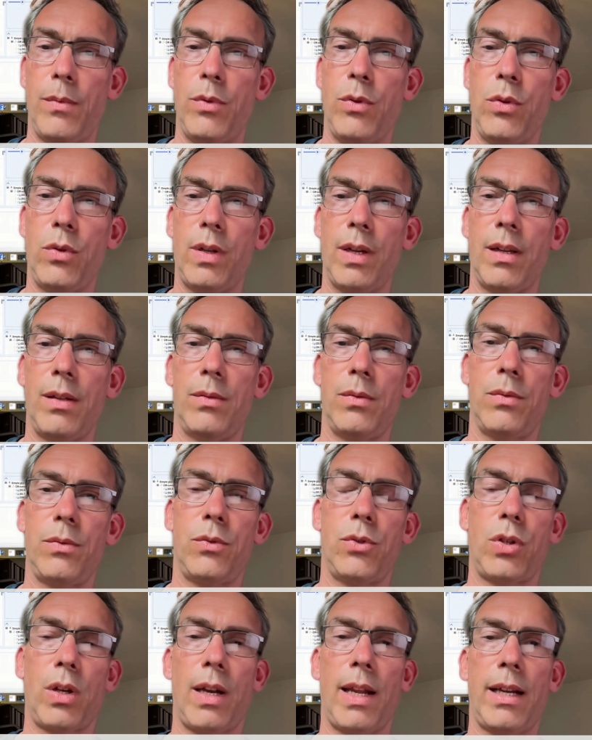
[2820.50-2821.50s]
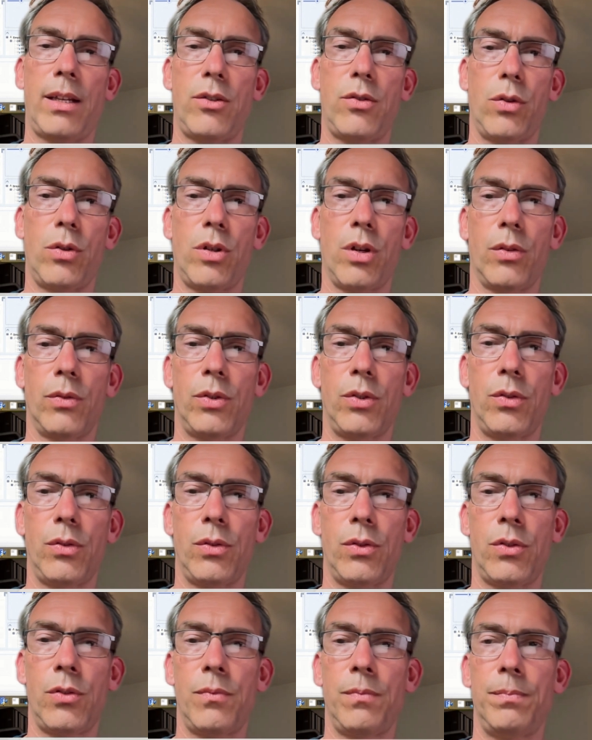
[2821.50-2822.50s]
You can select your
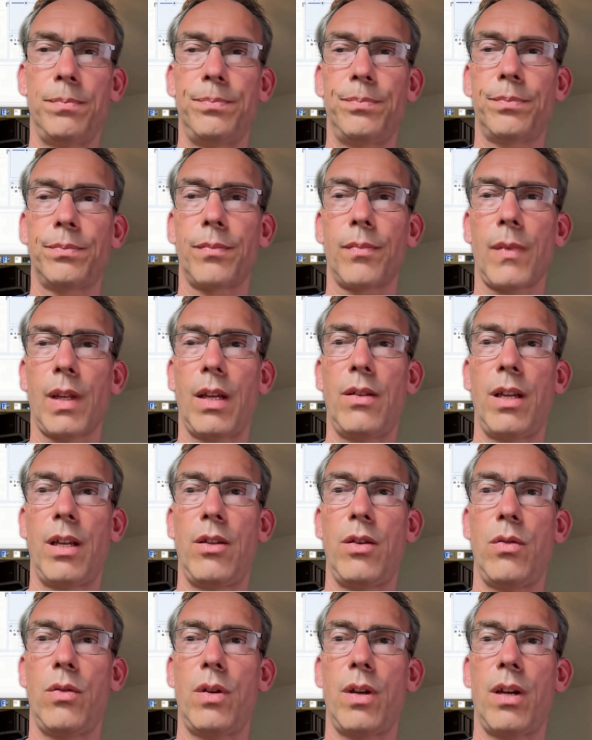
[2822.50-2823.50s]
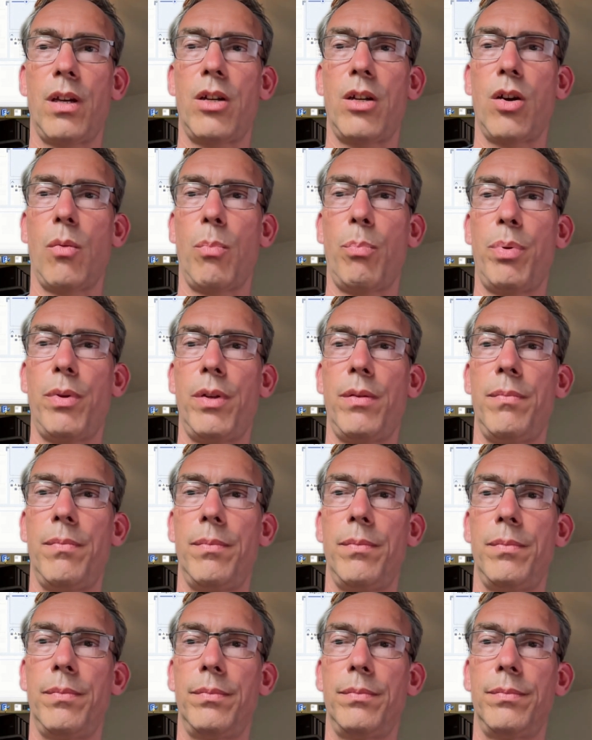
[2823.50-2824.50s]
contours, and then you can
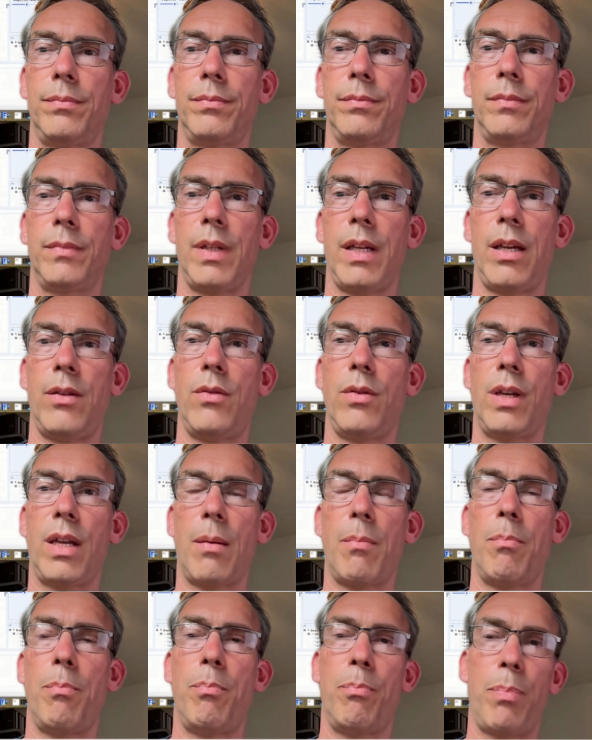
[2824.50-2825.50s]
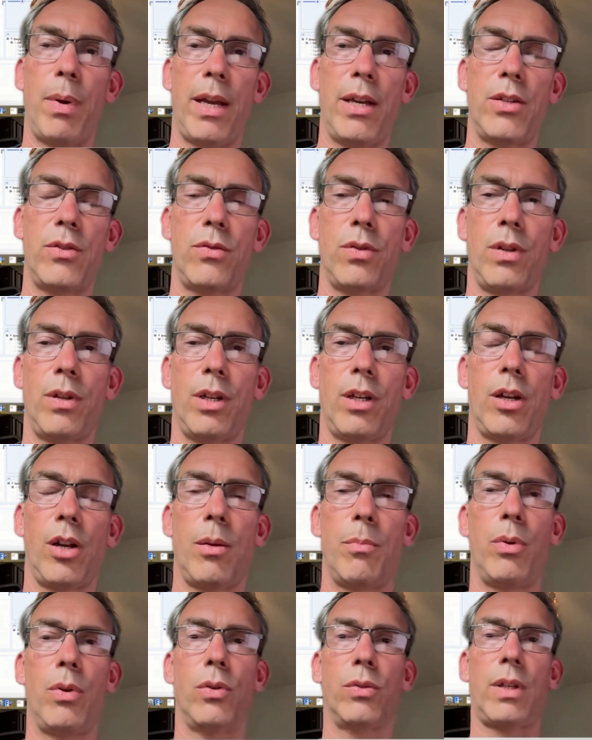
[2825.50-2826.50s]
copy and you can paste in the
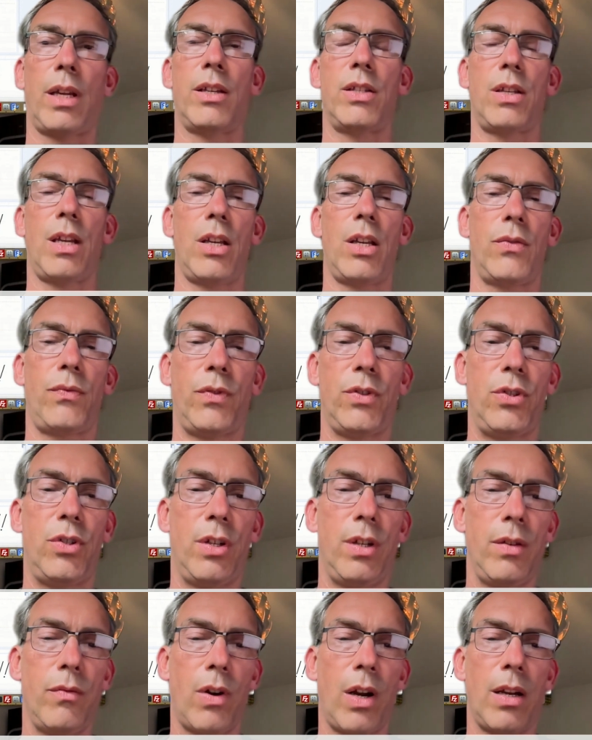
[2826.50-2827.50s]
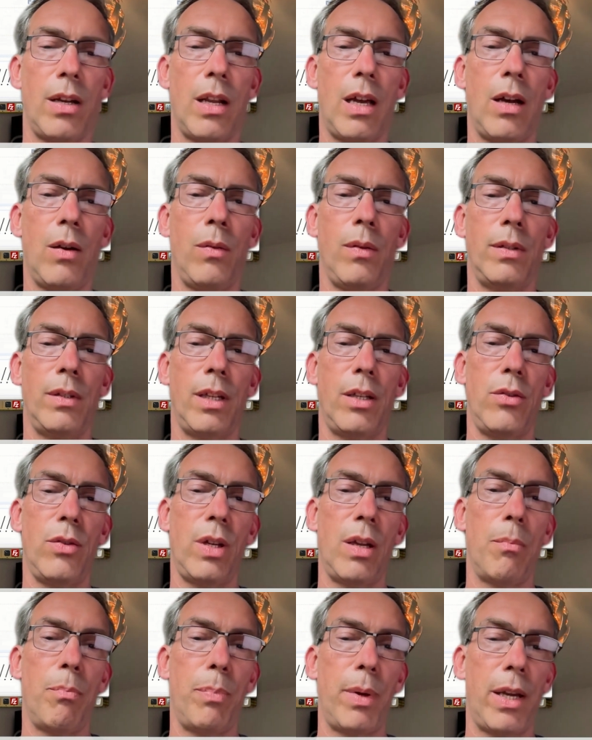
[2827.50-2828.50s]
clipboard as SVG right now, and then
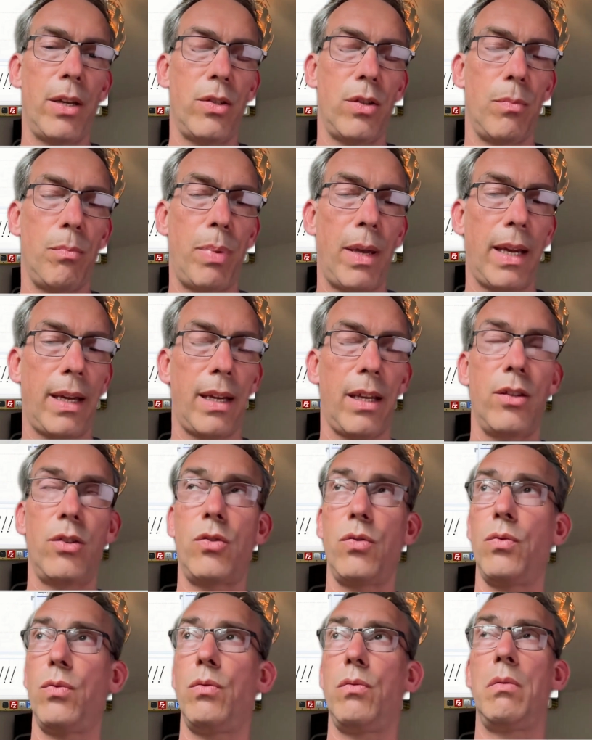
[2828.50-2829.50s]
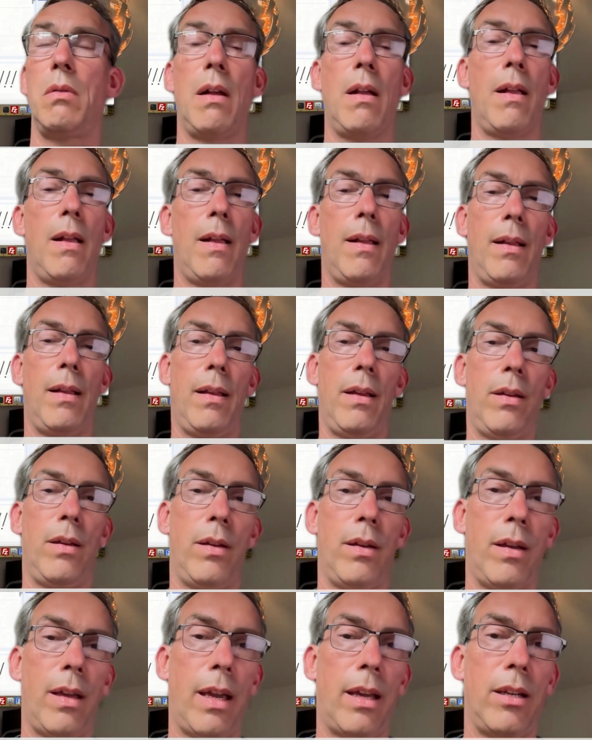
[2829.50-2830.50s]
you can paste it back into
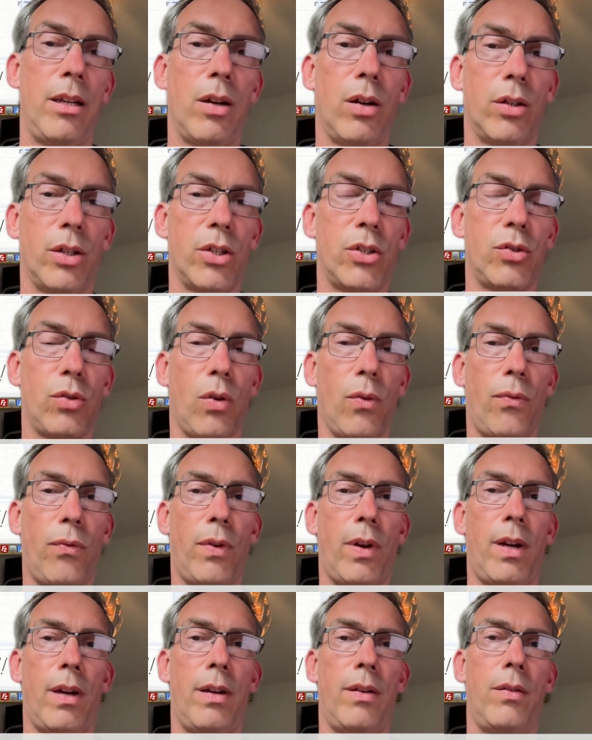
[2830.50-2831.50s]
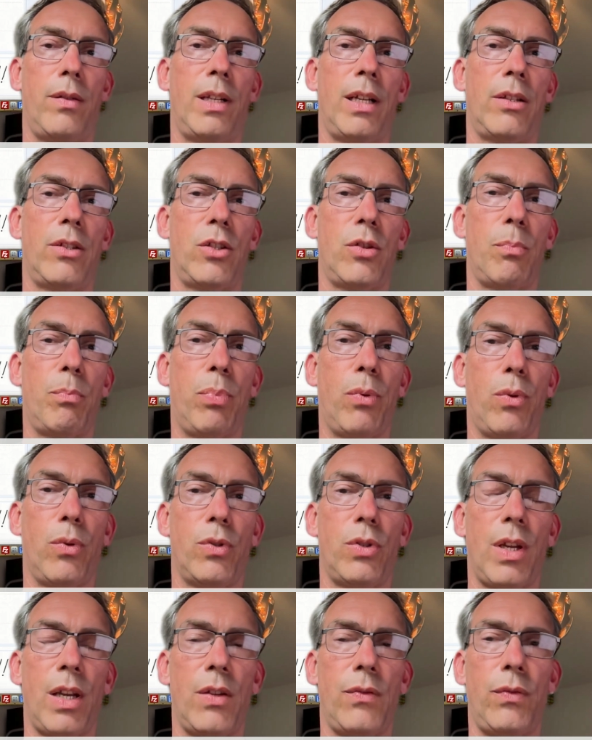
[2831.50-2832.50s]
any other software that
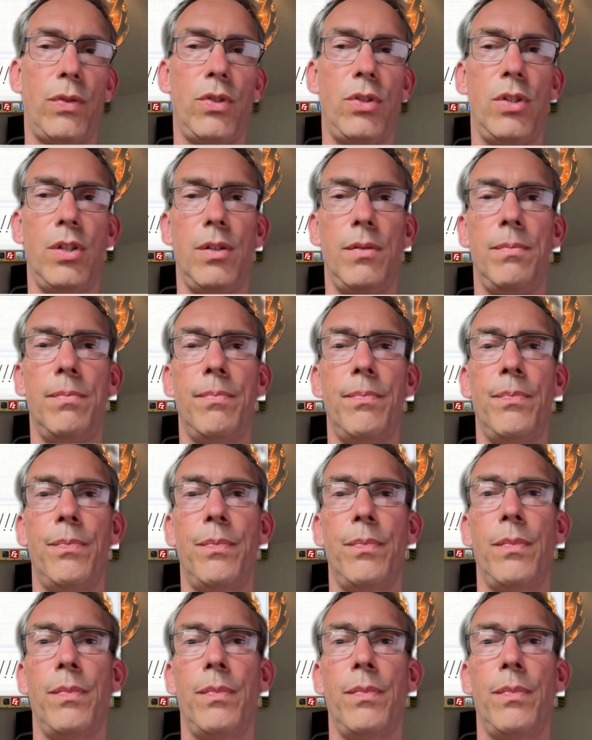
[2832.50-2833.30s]
supports SVG.